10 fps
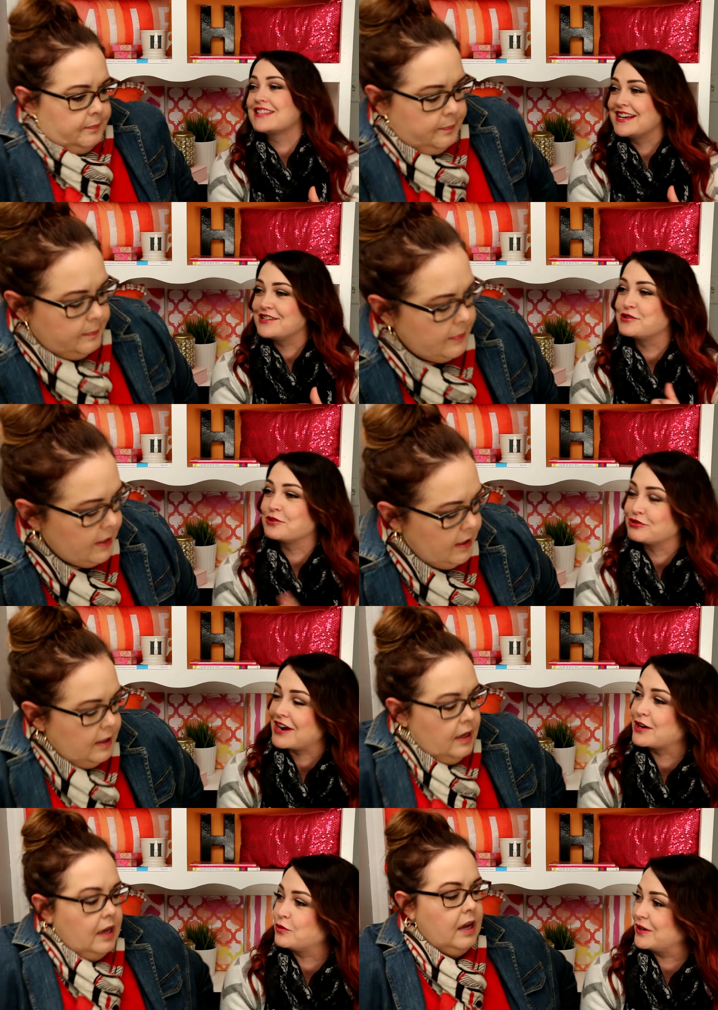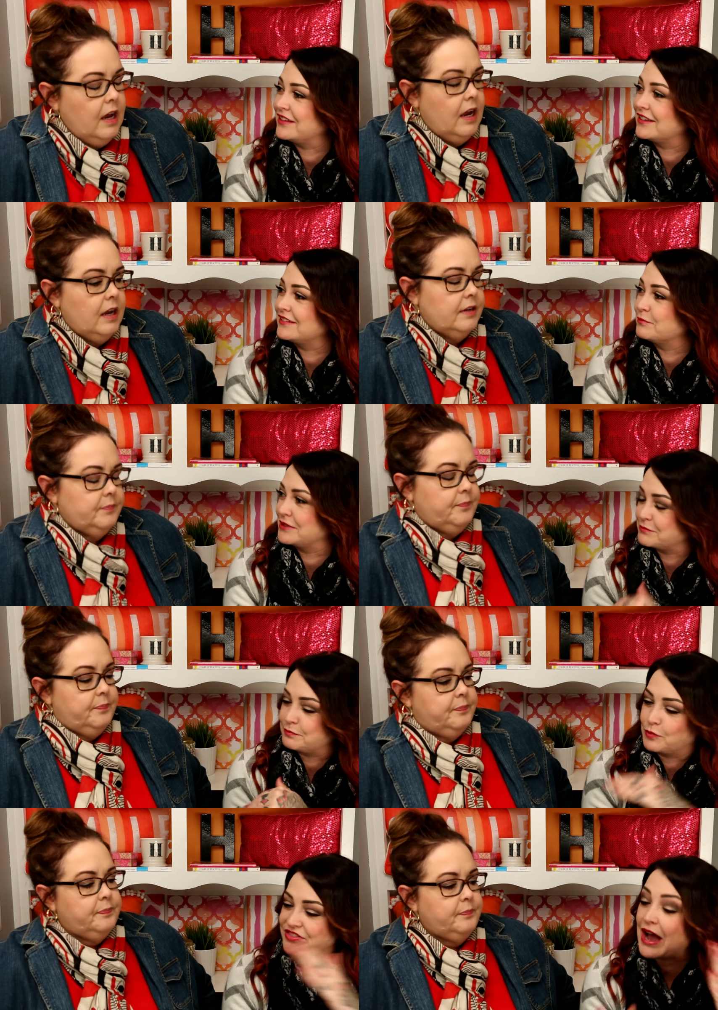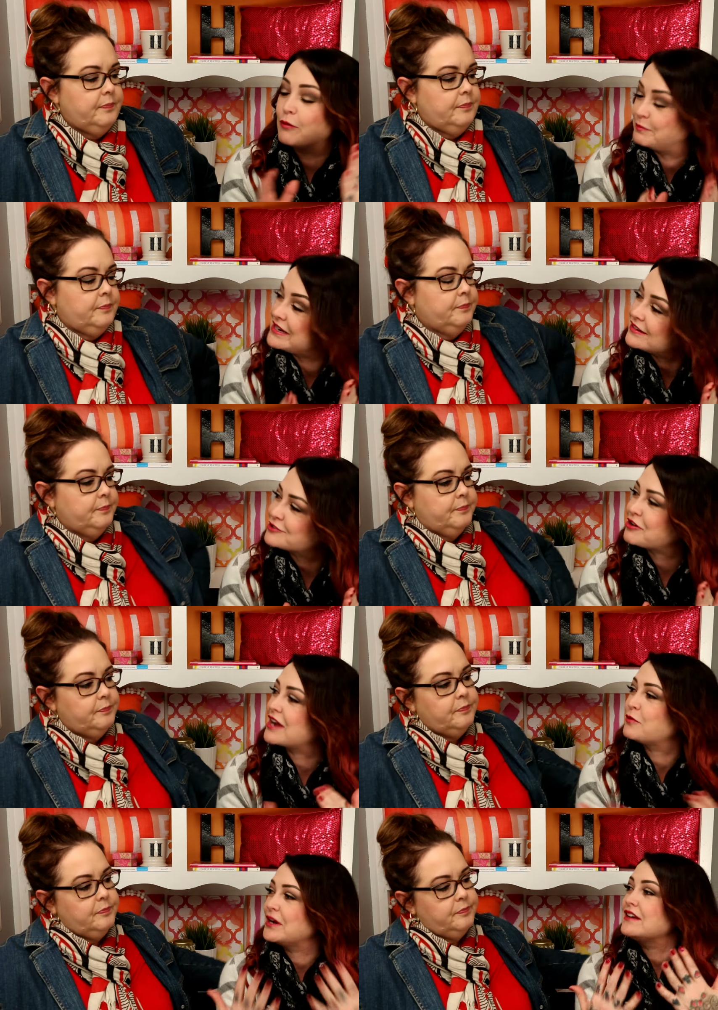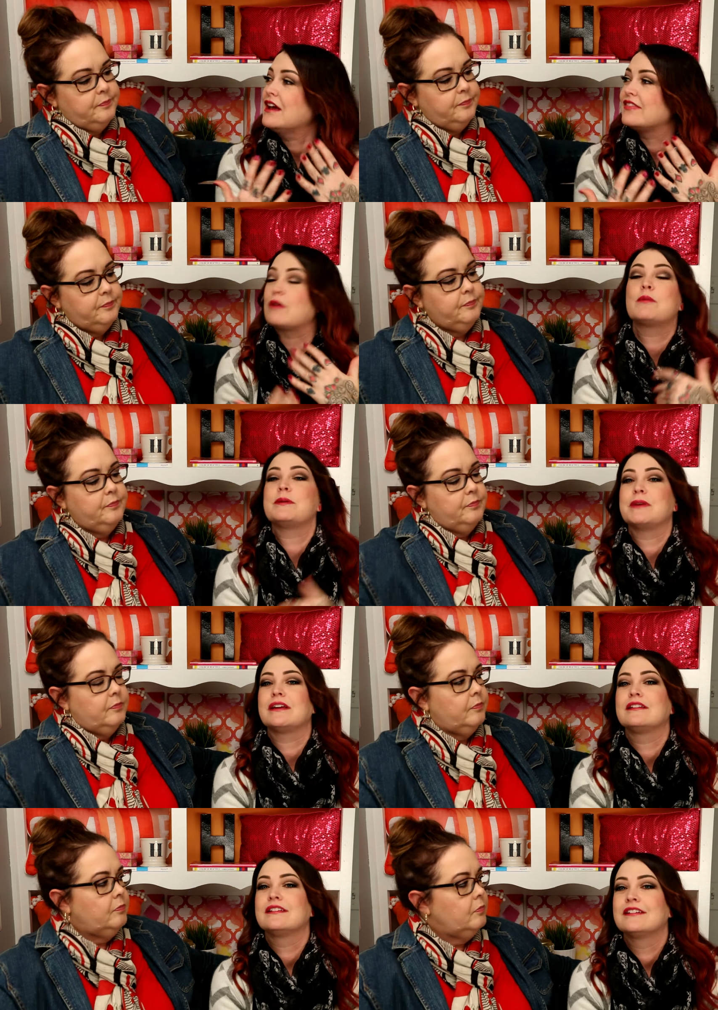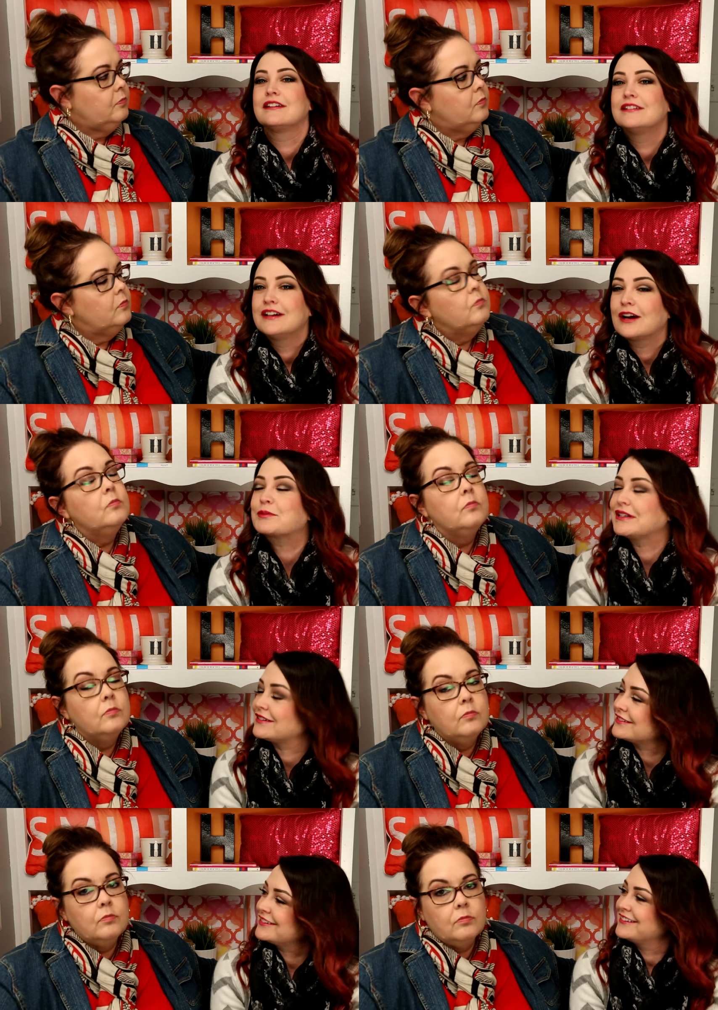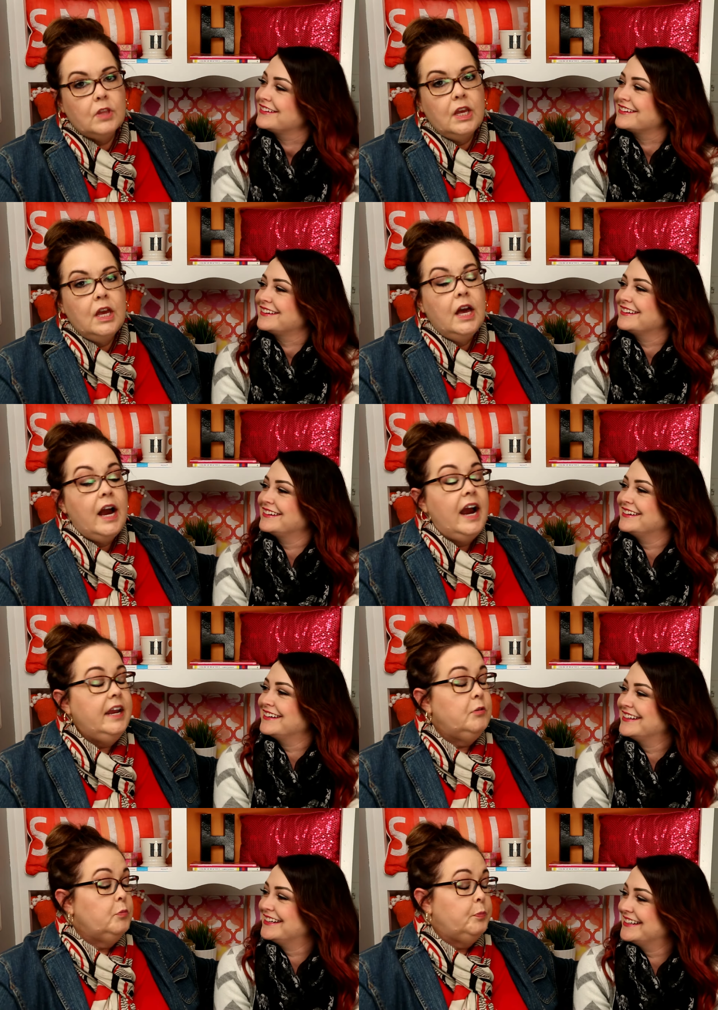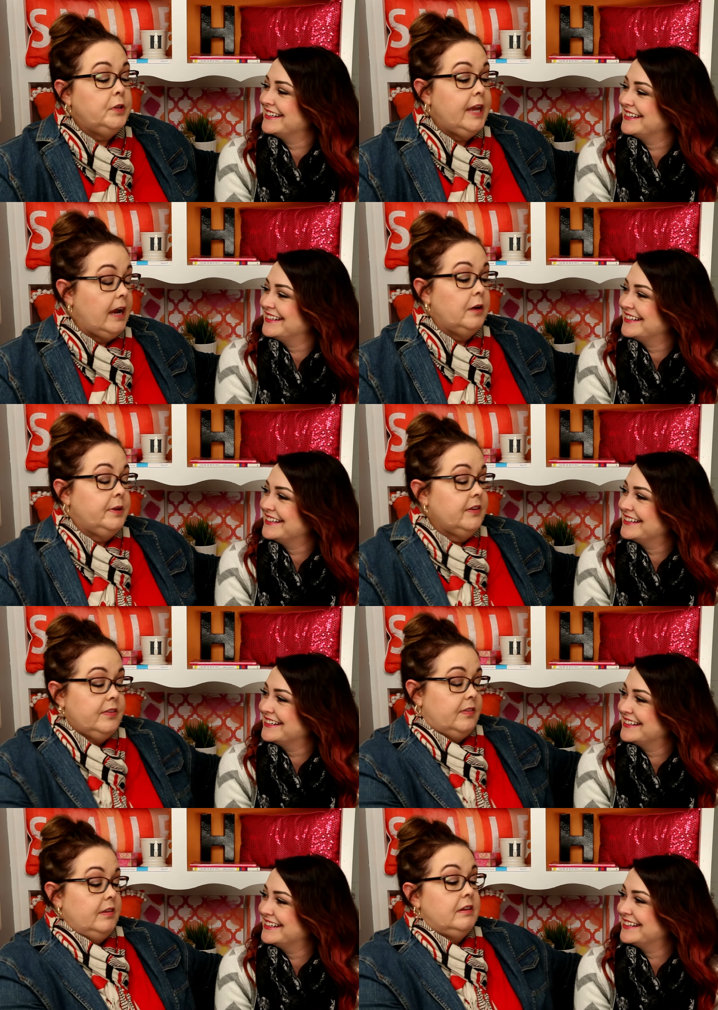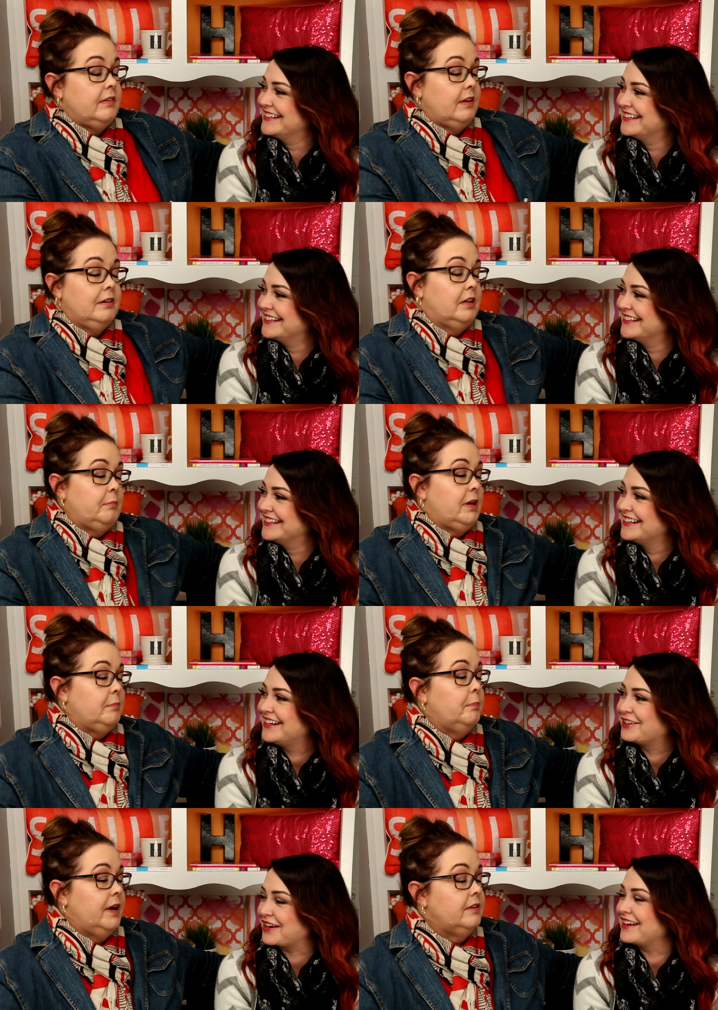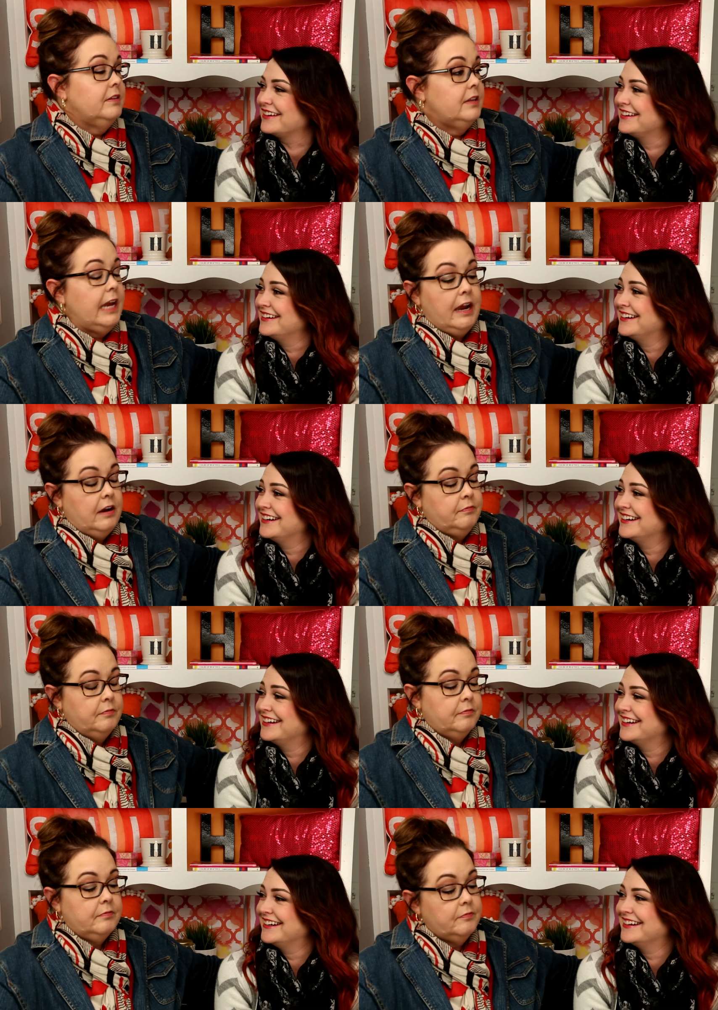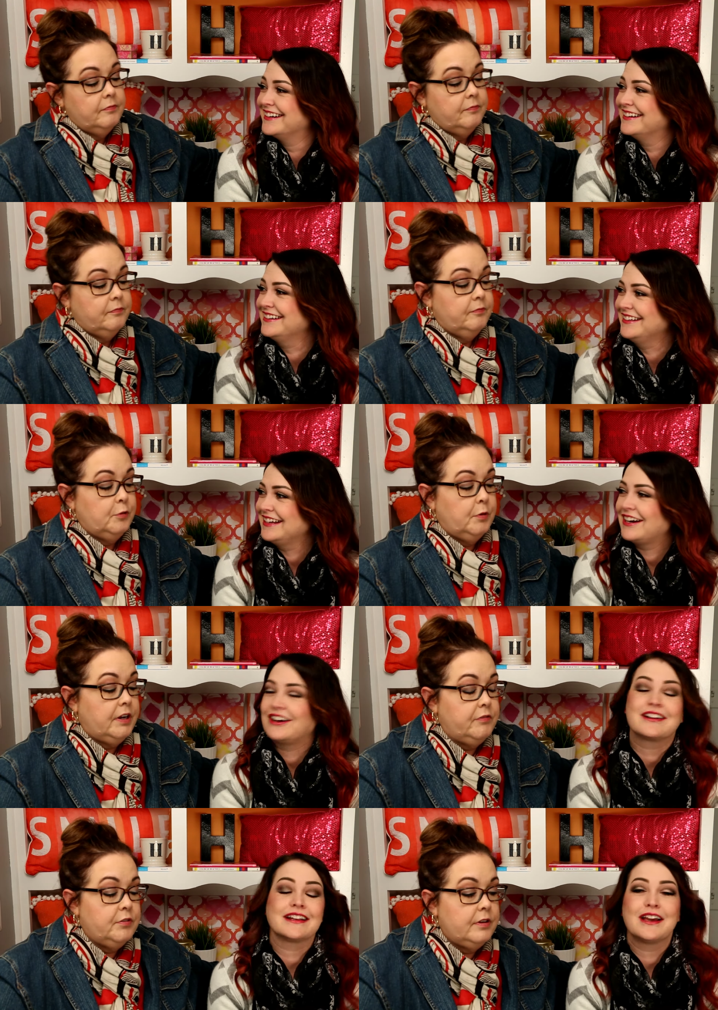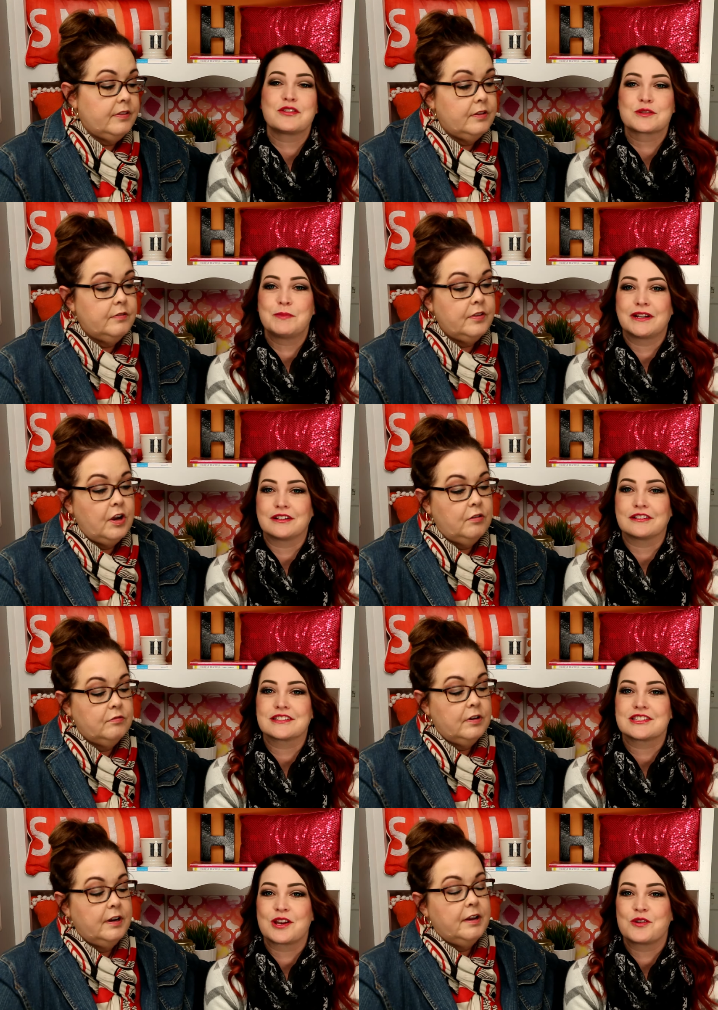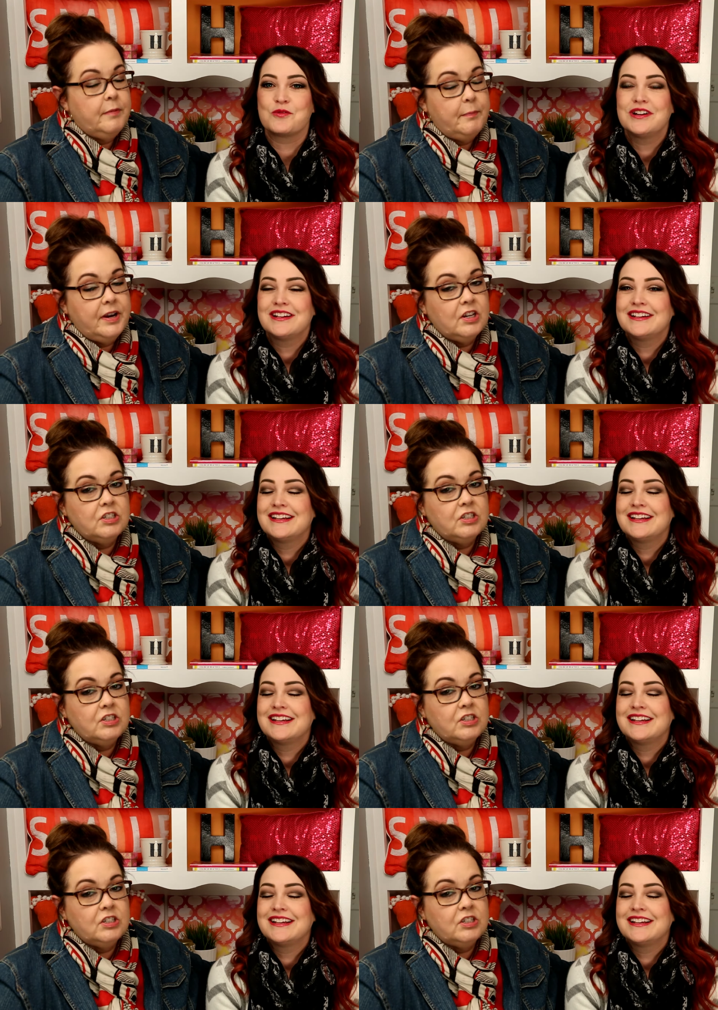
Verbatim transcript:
Speaker 1: thing to a drag queen that, but without being a drag queen, that would be me. Are we done?
Speaker 2: I yeah, because the seat is killing me. Okay. But yeah, for whatever. All right, reason. Heather's butt so, hurts. So I know my butt